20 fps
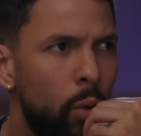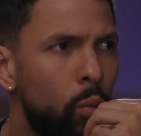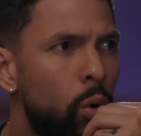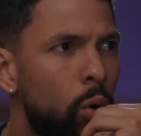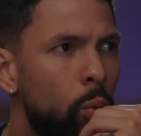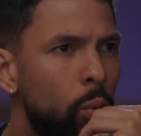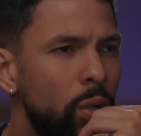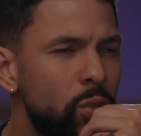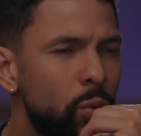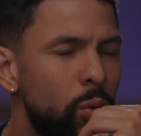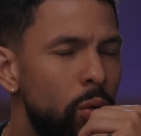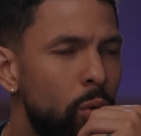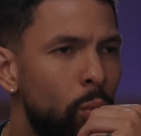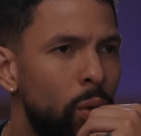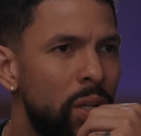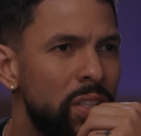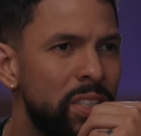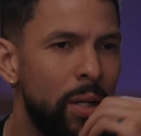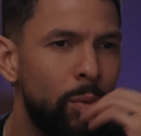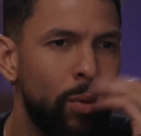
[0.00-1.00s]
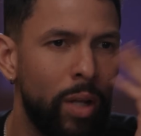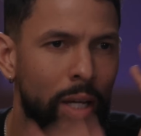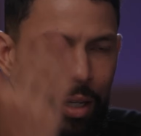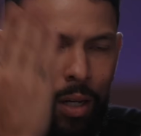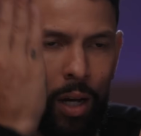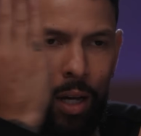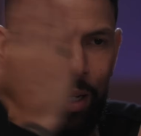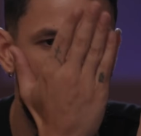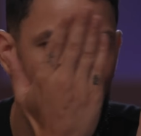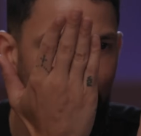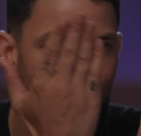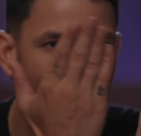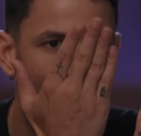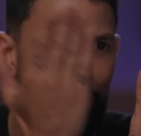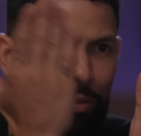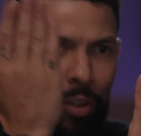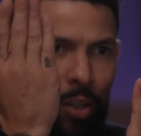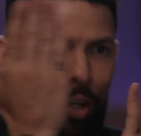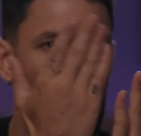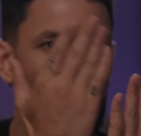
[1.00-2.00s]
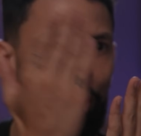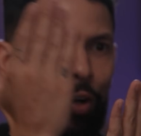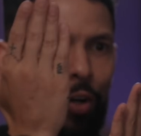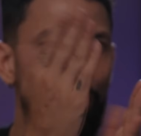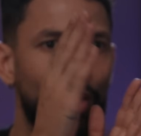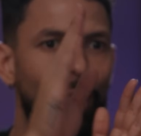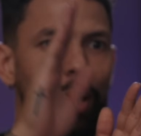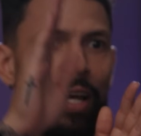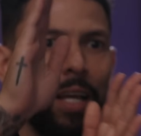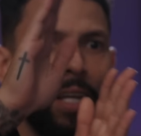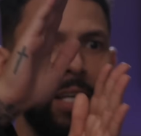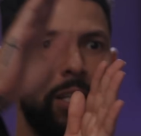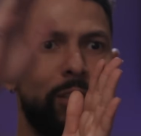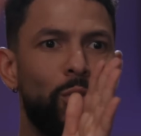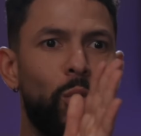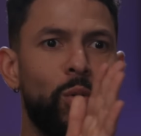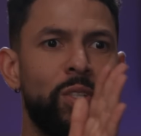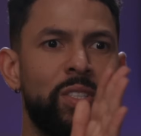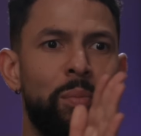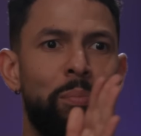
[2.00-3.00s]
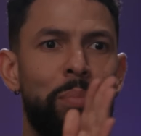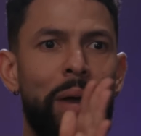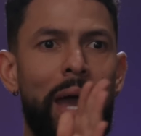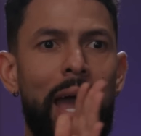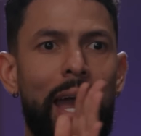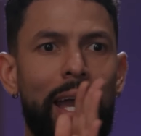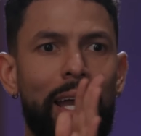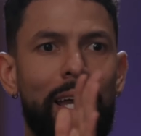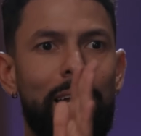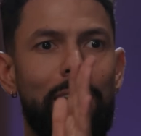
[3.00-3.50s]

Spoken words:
Which were the ones that were like cut in half, the color towards the back?